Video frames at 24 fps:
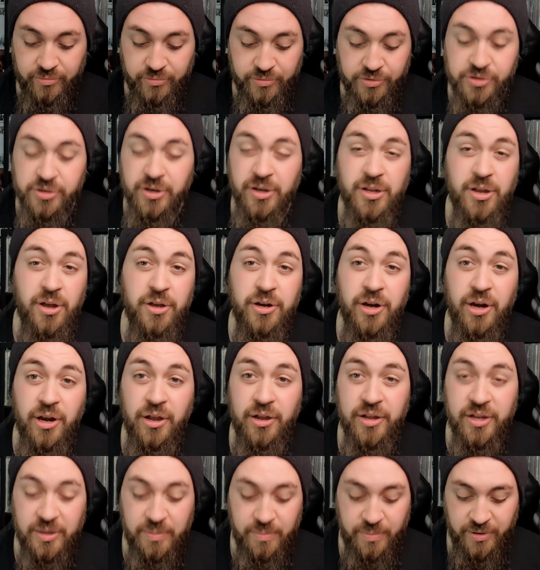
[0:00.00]
which I kind of
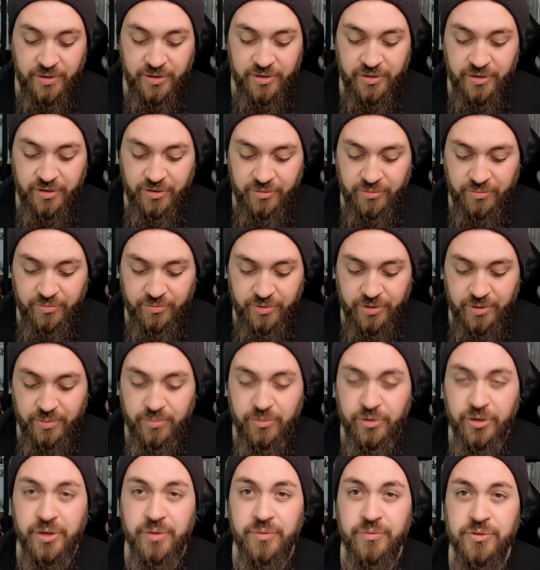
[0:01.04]
like, but you know, when I'm
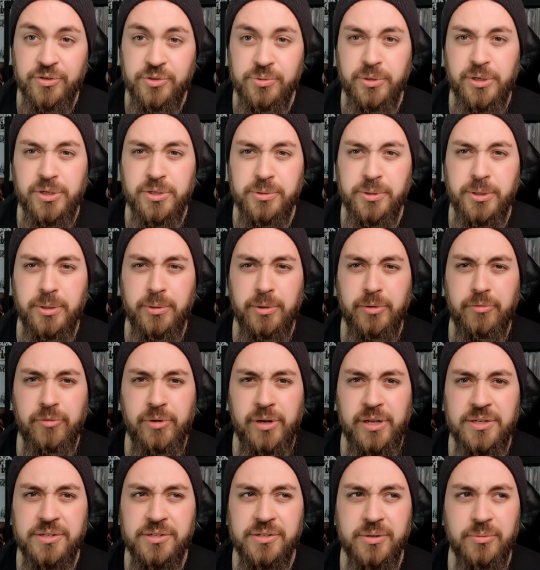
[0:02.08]
looking for 2021
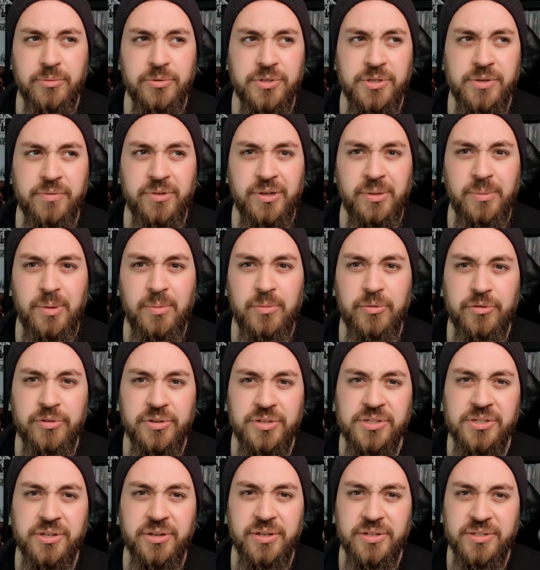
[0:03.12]
releases, I want something a bit more
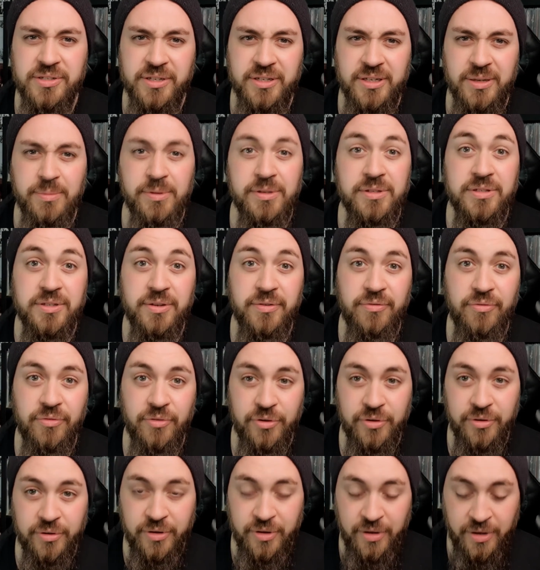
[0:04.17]
exciting, a bit
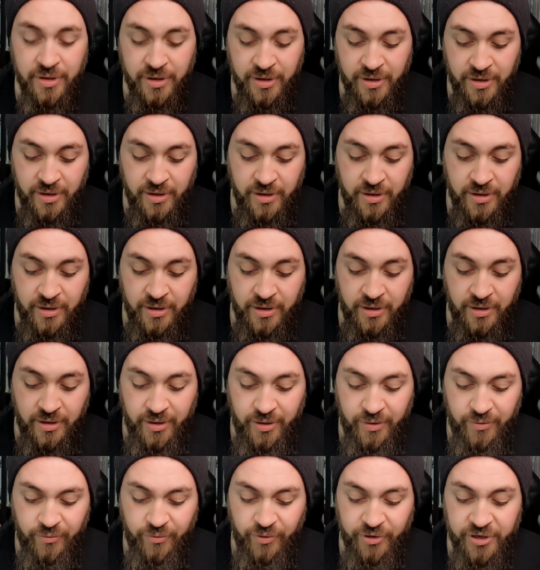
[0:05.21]
different.
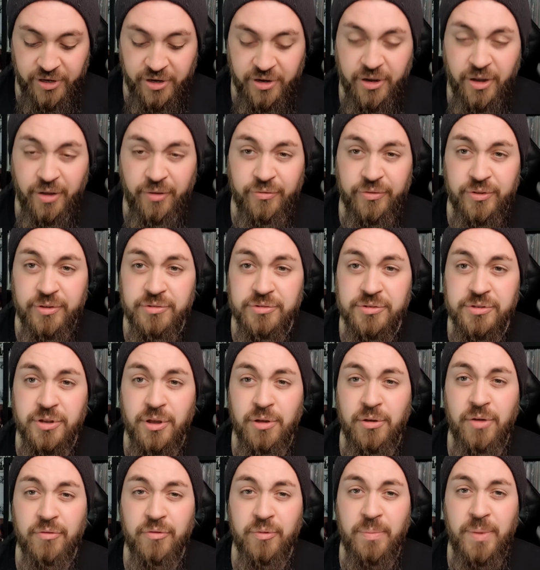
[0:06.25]
And funny enough, there is
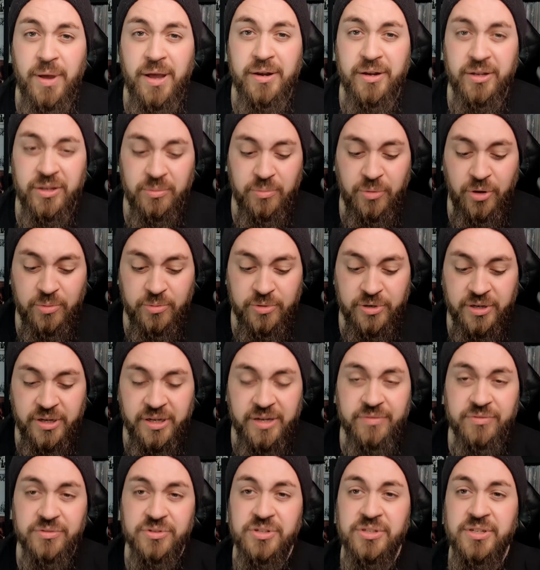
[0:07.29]
no other band at the moment that
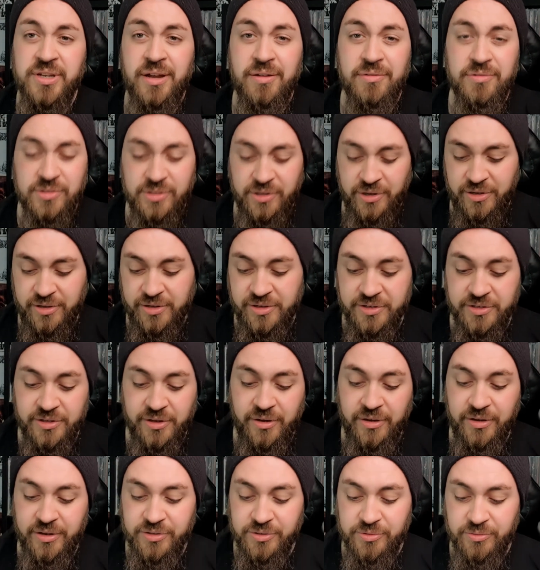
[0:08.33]
even sounds like these
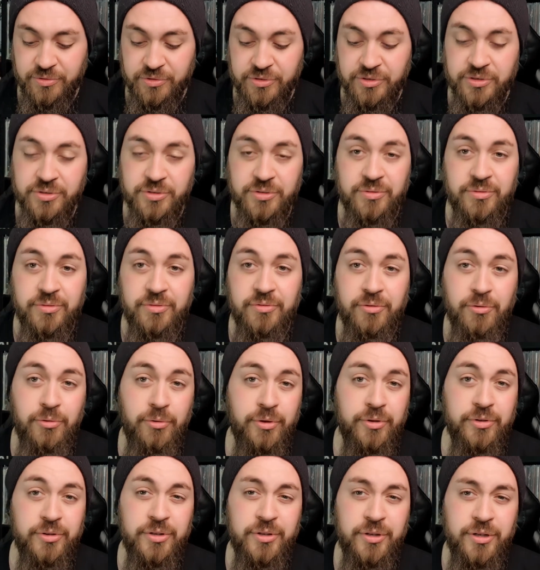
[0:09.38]
guys, which is
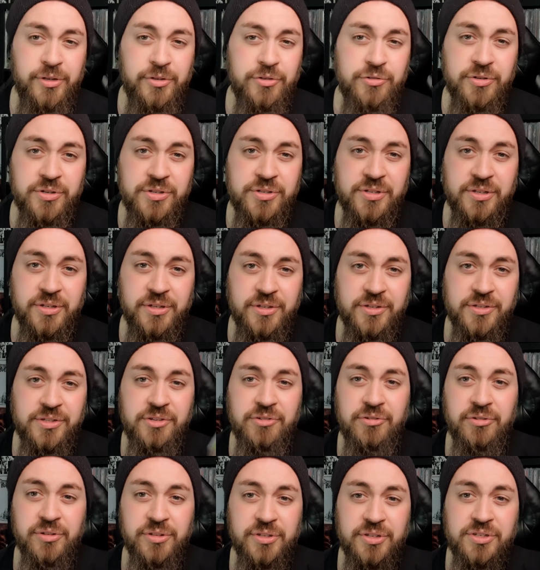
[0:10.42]
quite interesting
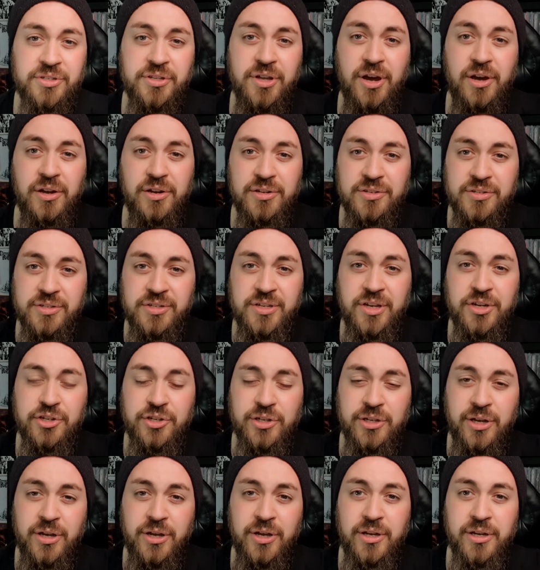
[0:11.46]
considering the style is
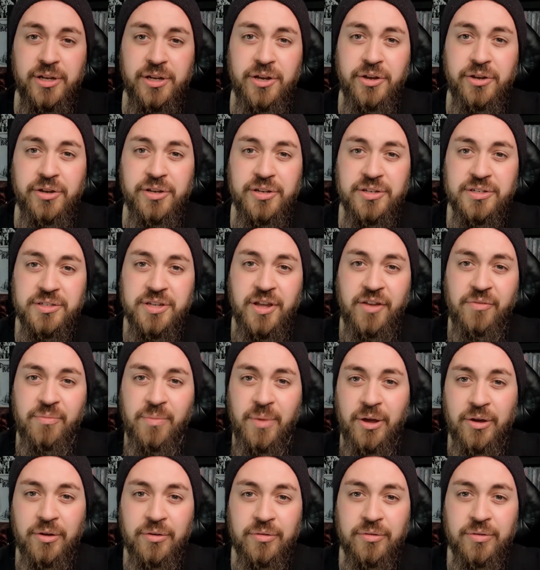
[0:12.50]
essentially early 90s death
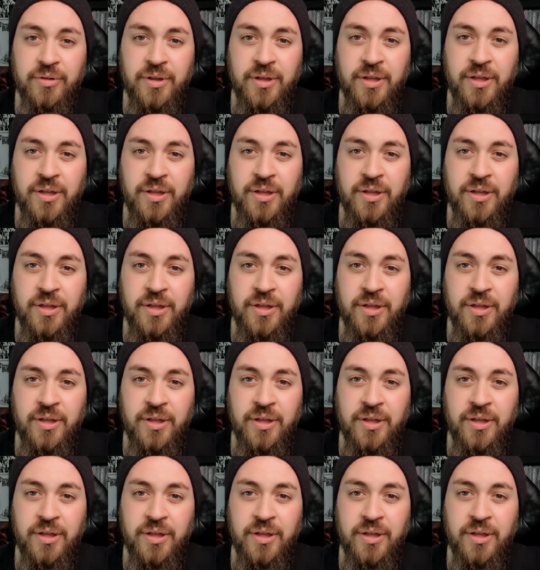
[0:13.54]
metal.